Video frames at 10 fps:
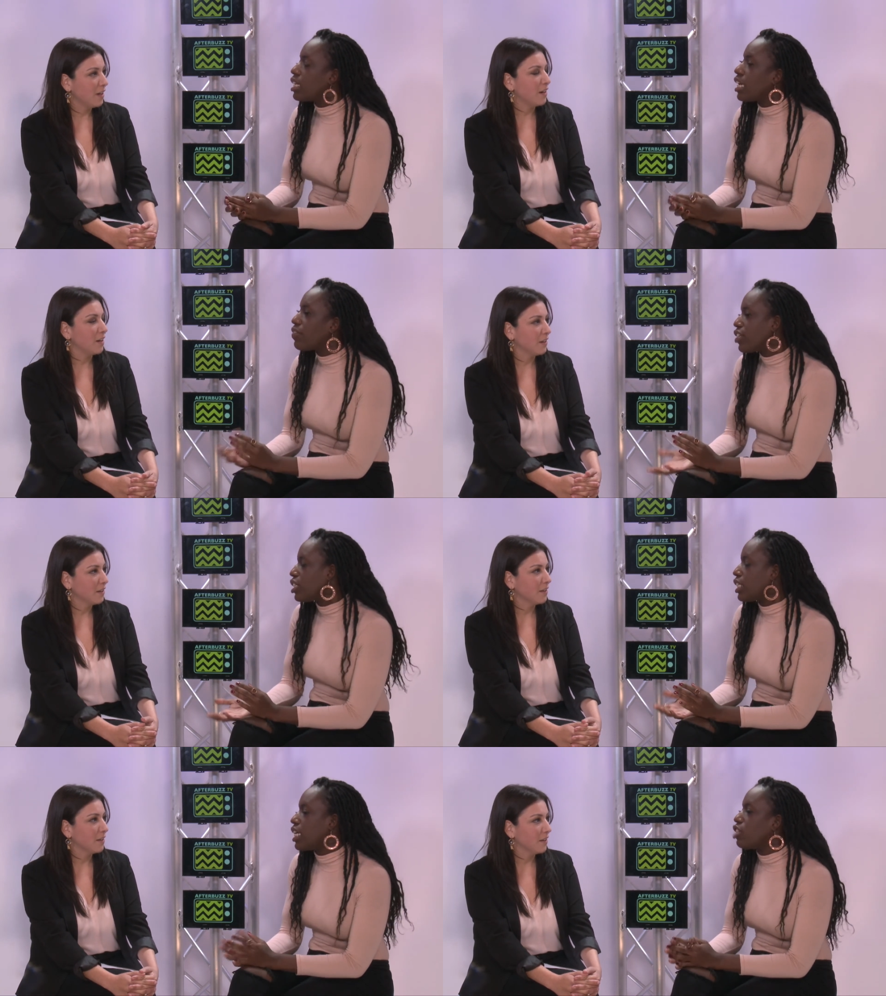Speaker 1: and,
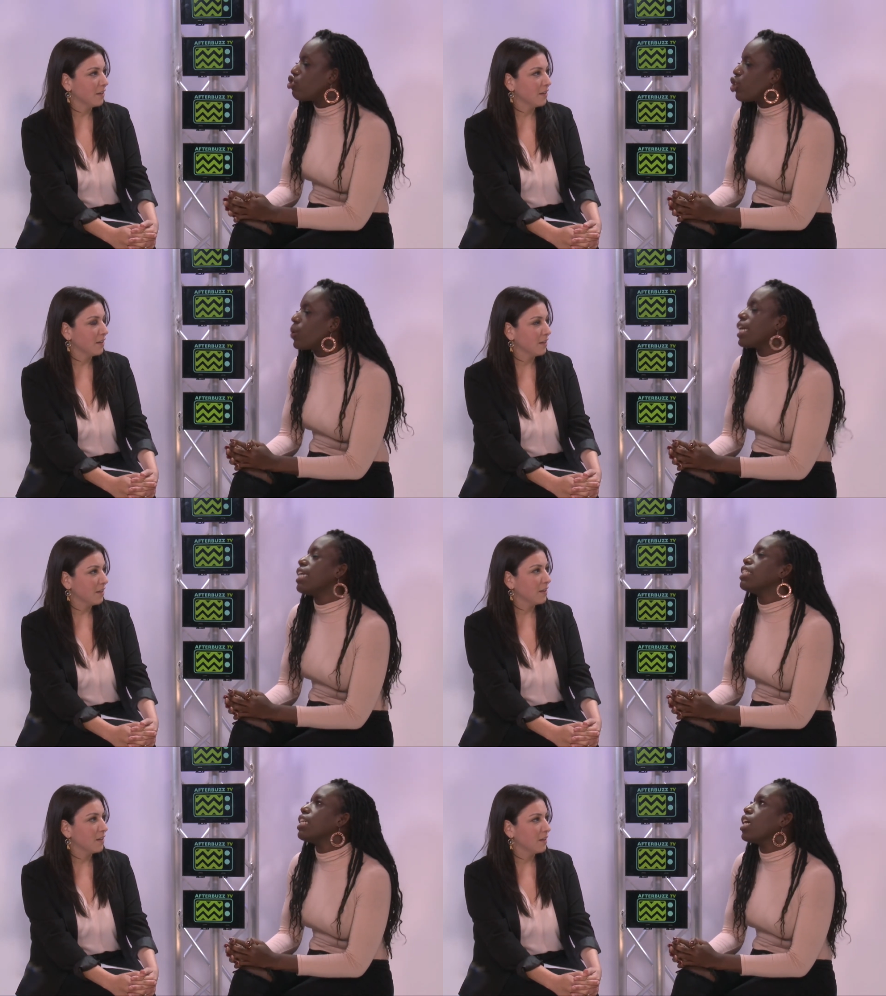diversity and
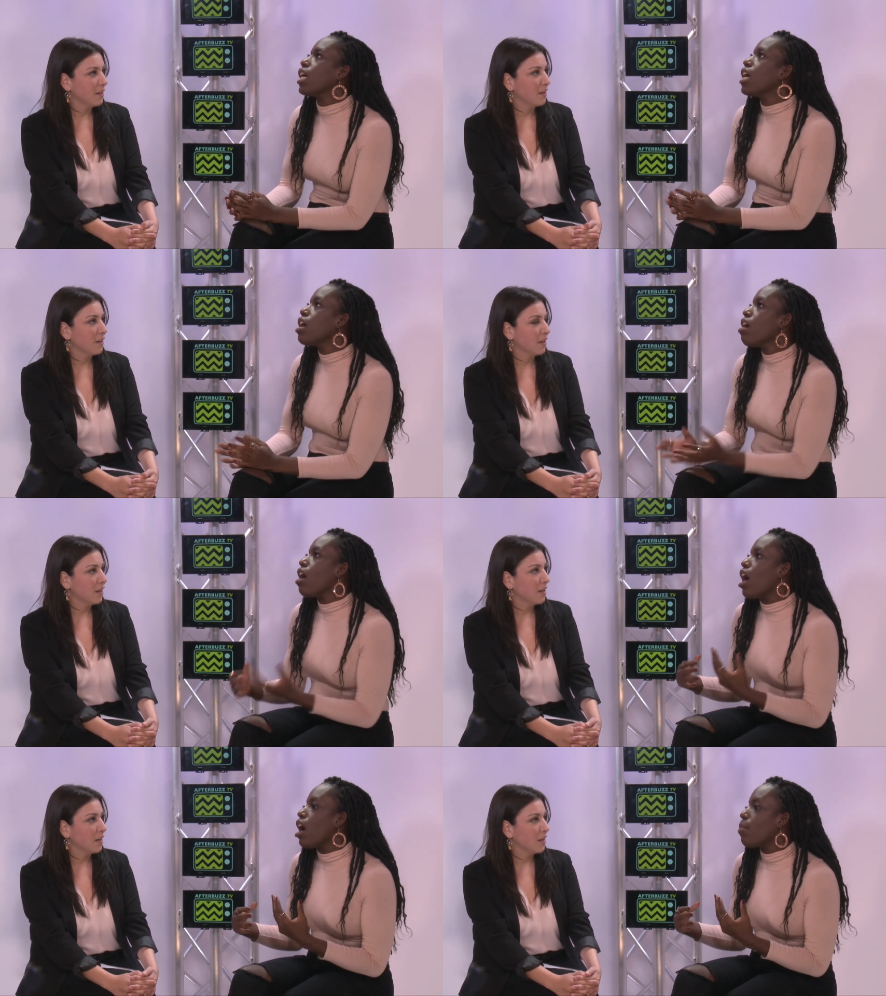showcasing
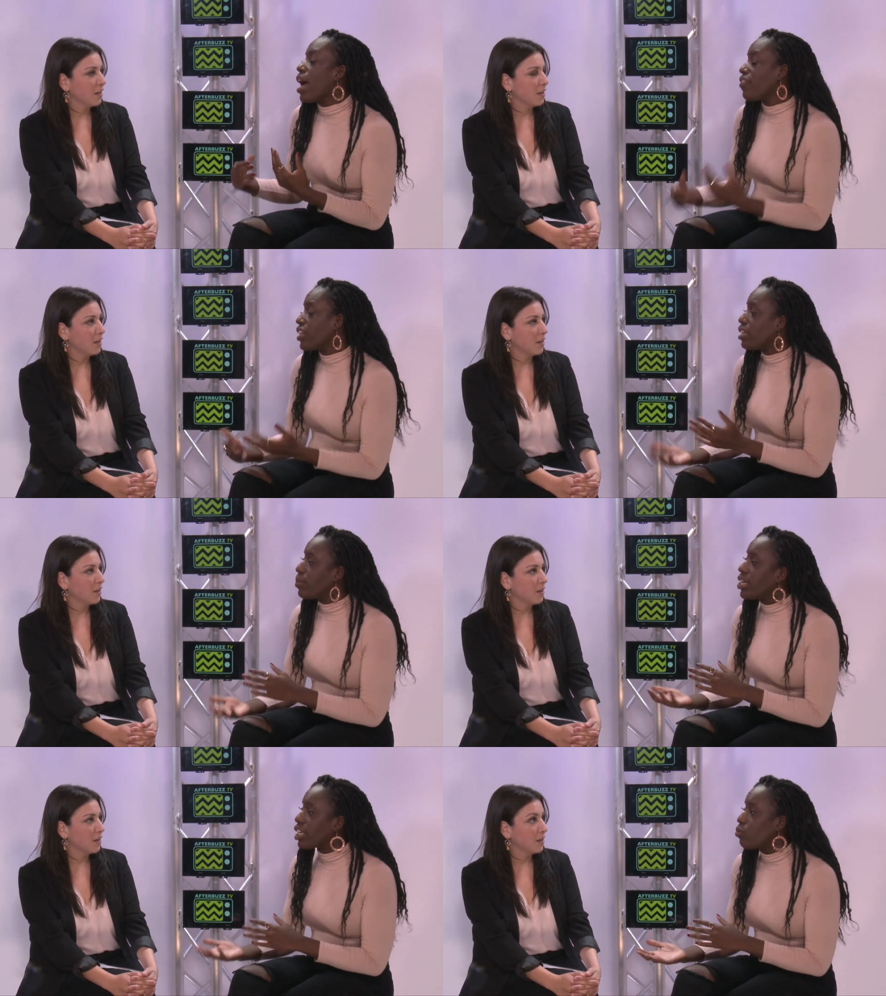um, African
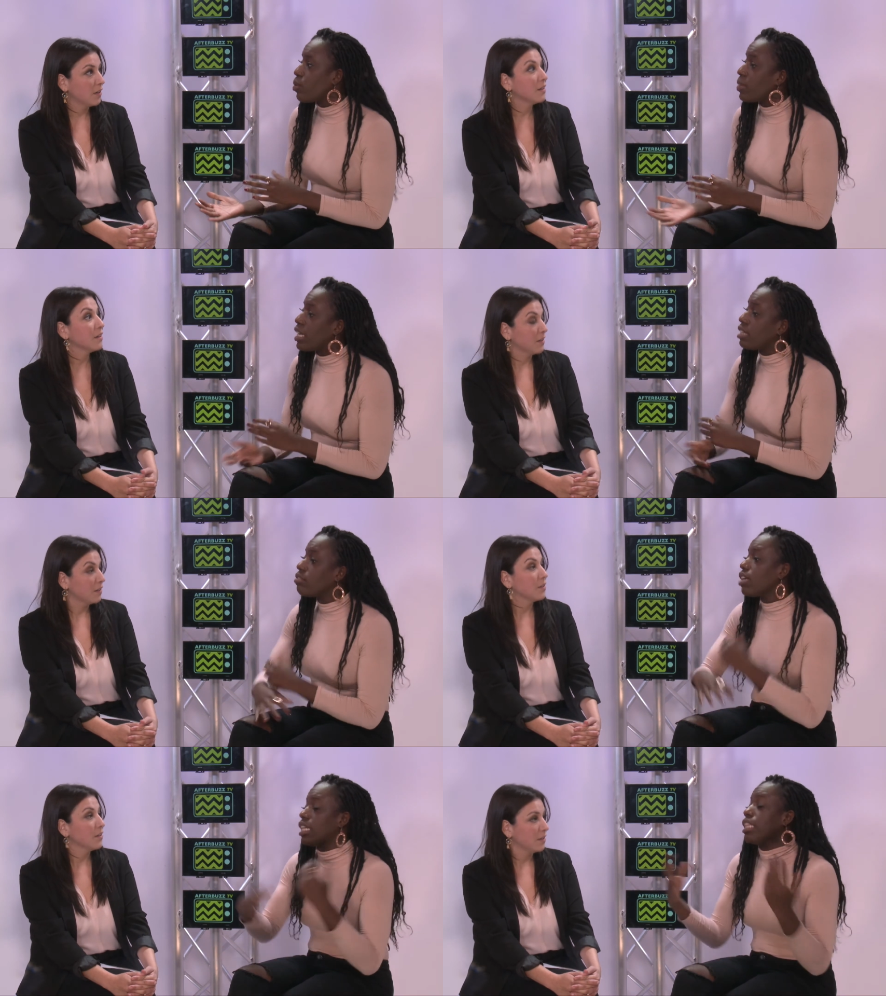American women
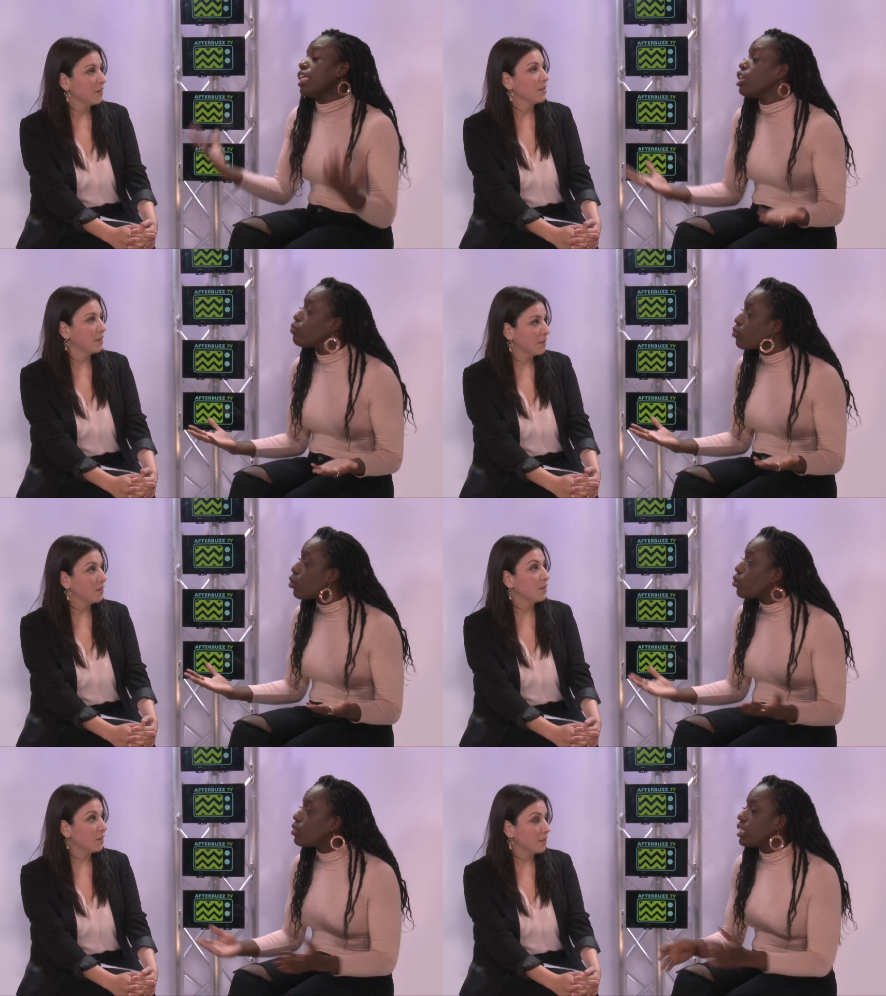in, in lead
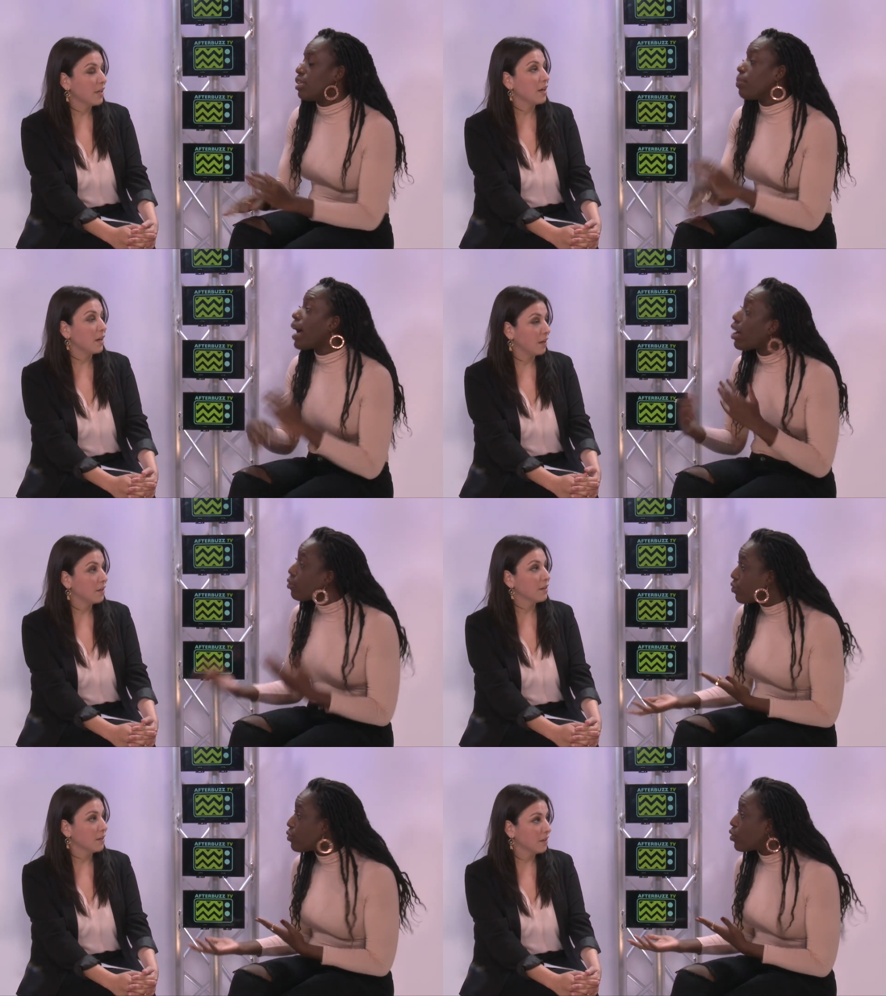roles, in yeah.
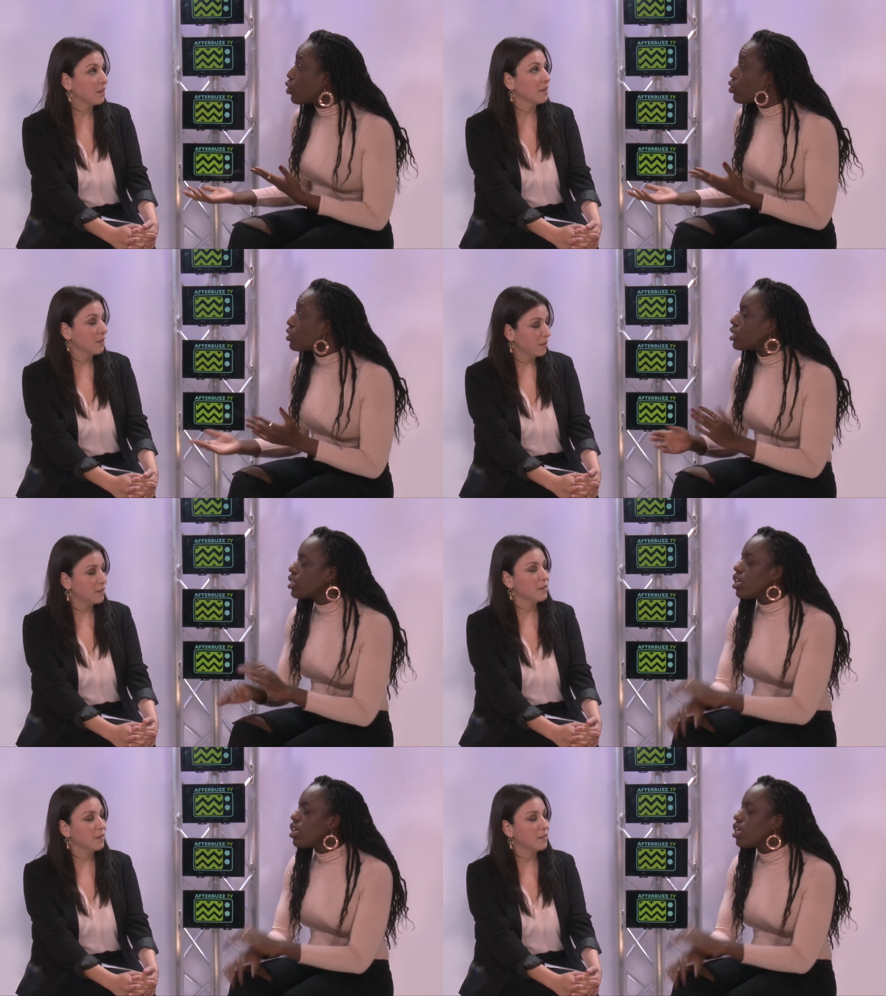powerful roles,